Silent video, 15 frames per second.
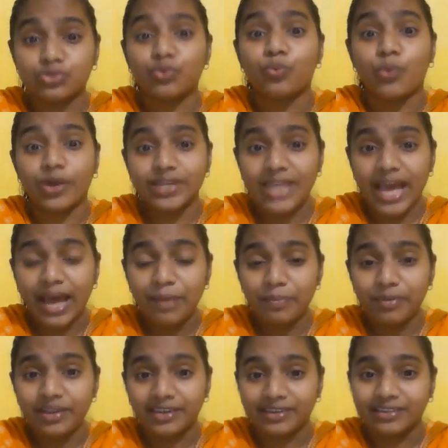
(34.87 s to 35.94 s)
So what
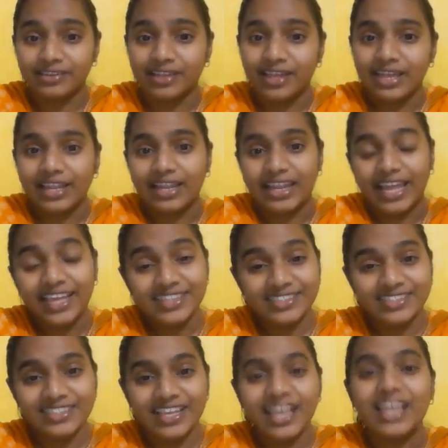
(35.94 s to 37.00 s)
happened?
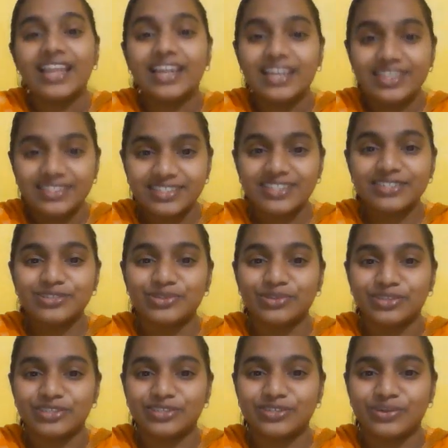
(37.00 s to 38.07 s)
Let's listen
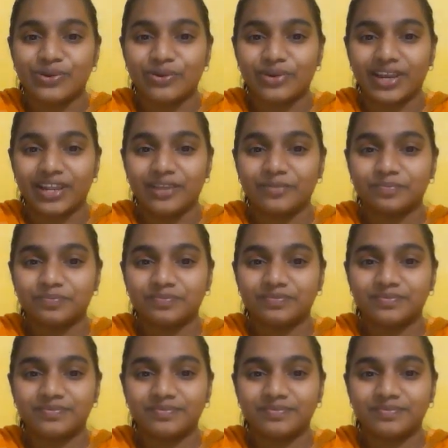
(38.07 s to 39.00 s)
to the story.